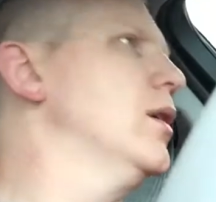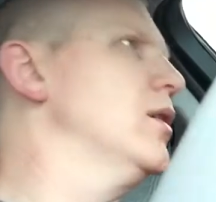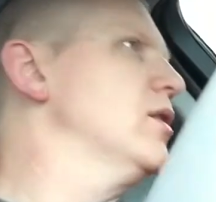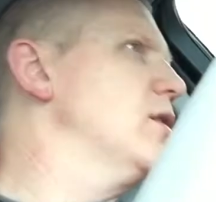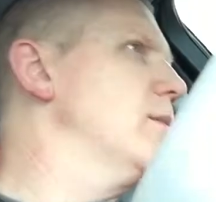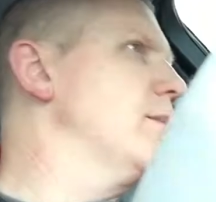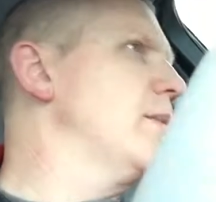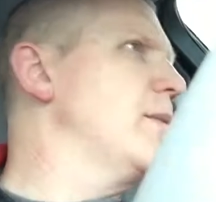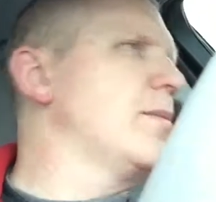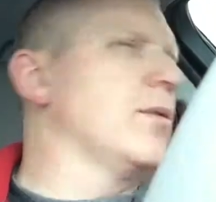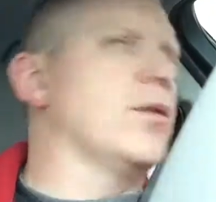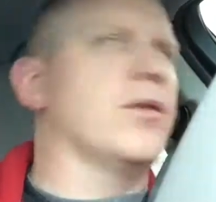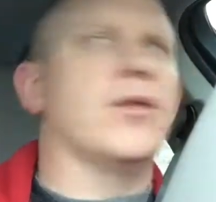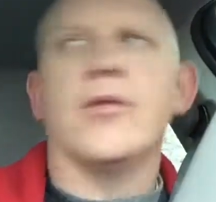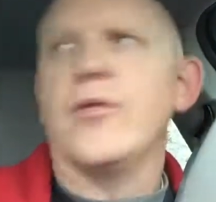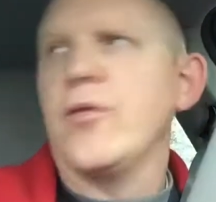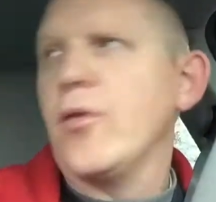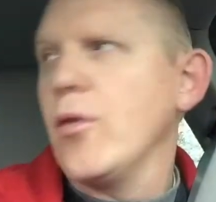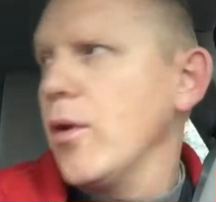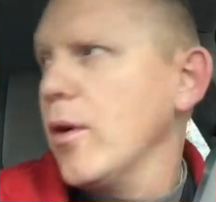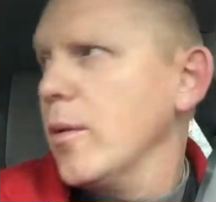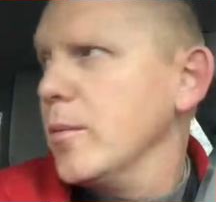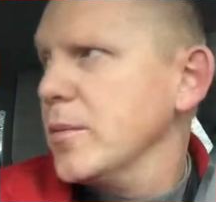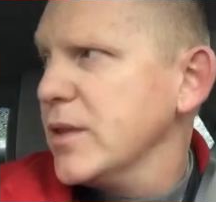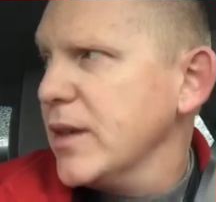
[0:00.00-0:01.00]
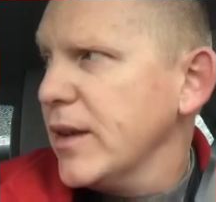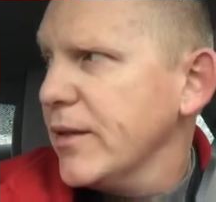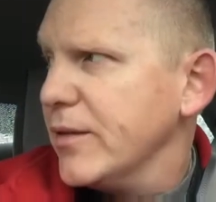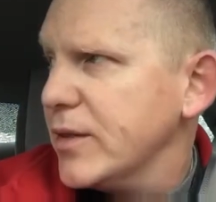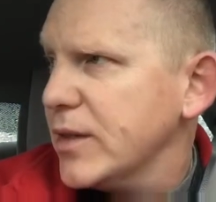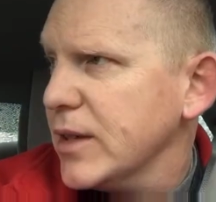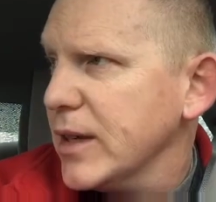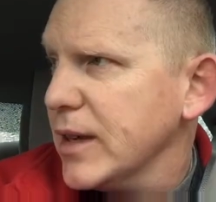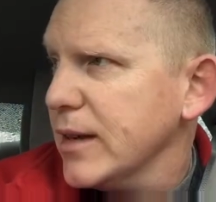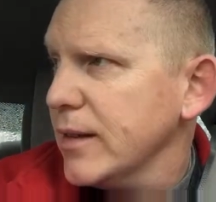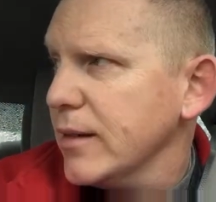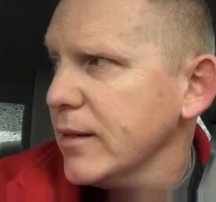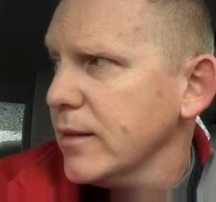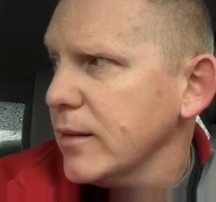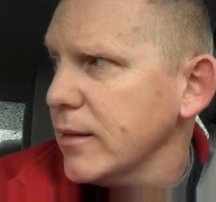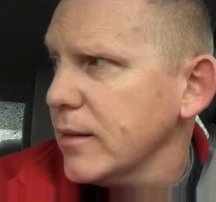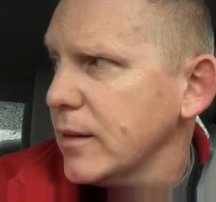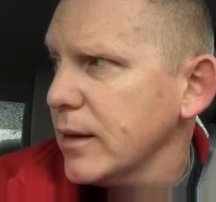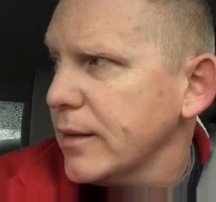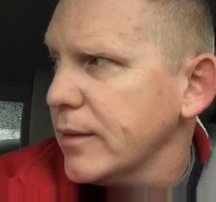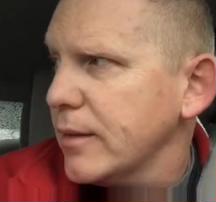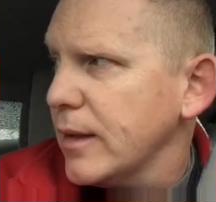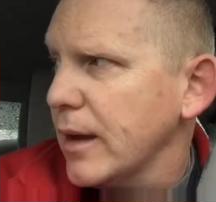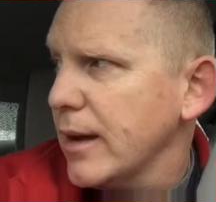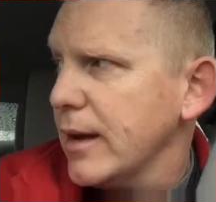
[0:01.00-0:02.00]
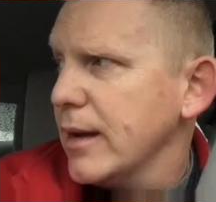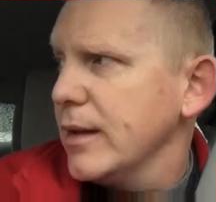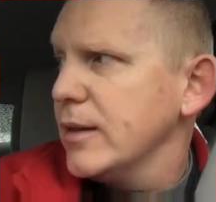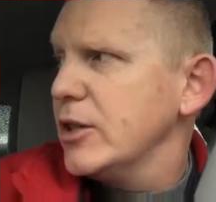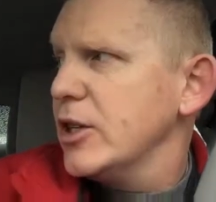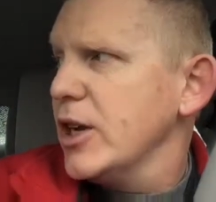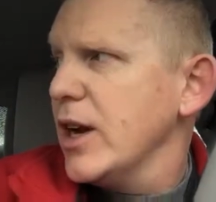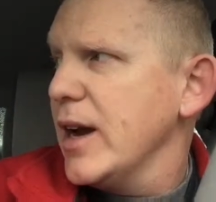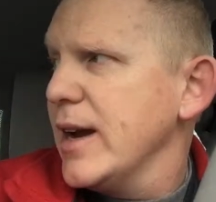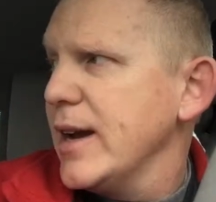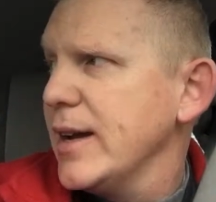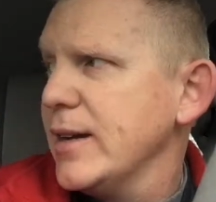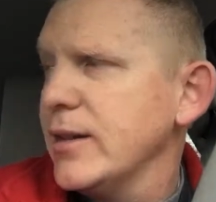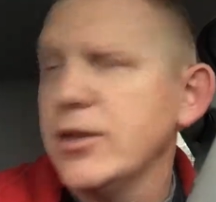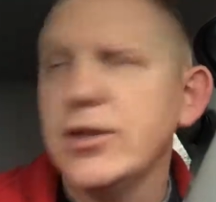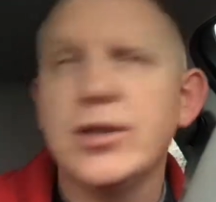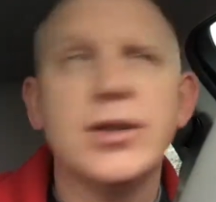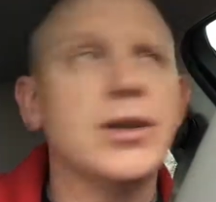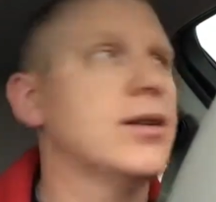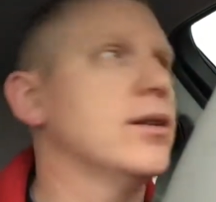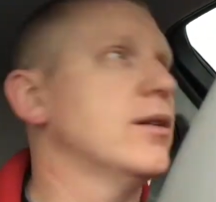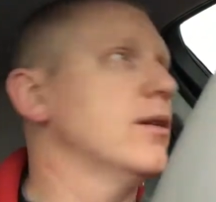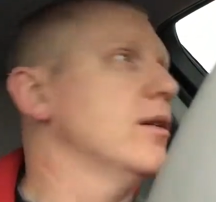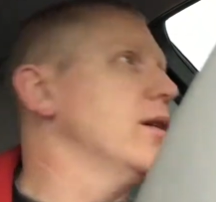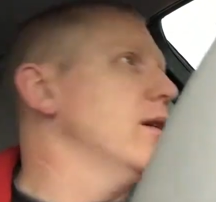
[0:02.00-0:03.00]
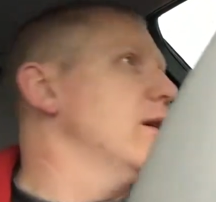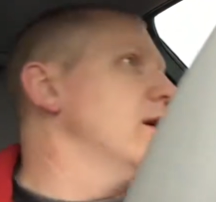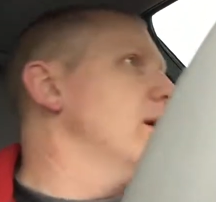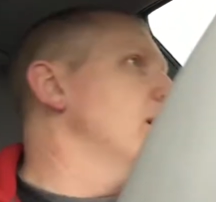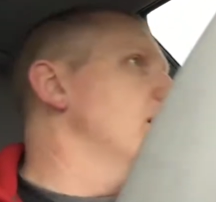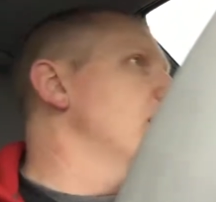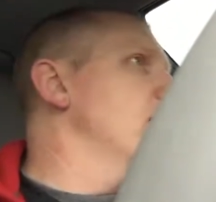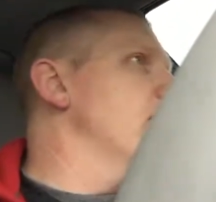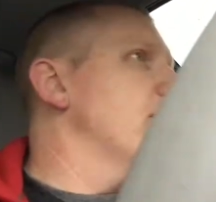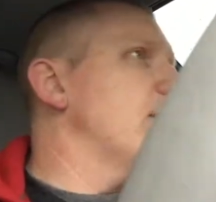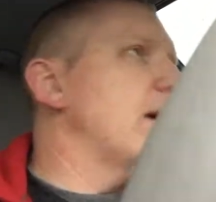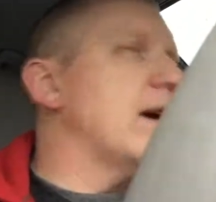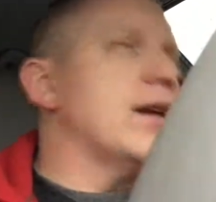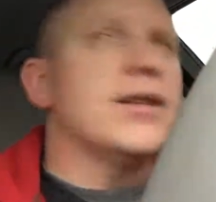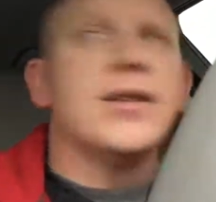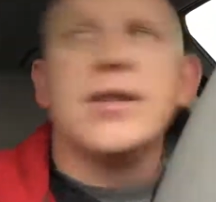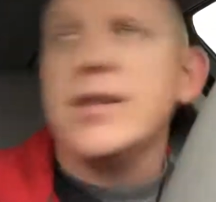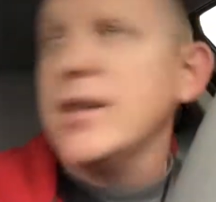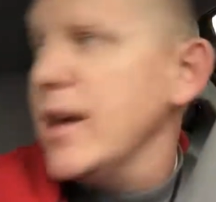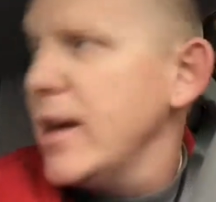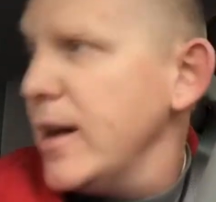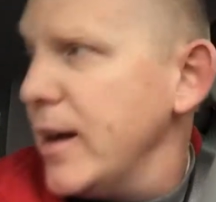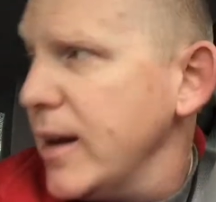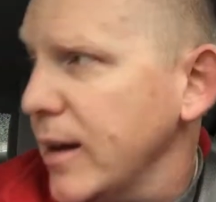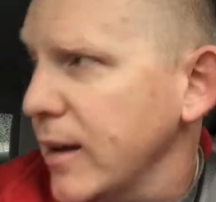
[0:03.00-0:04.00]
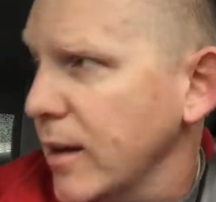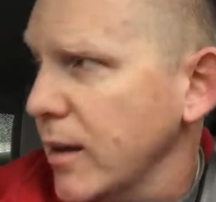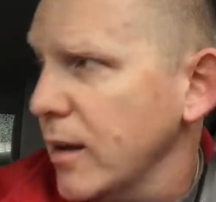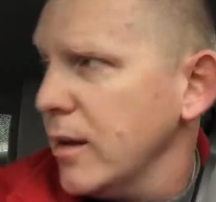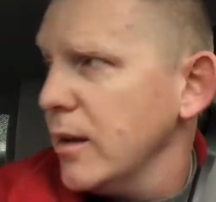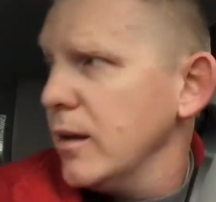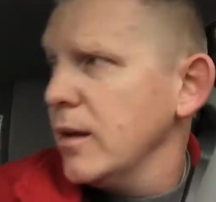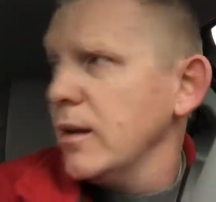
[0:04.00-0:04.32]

Some people in the forums I've seen that they change that setting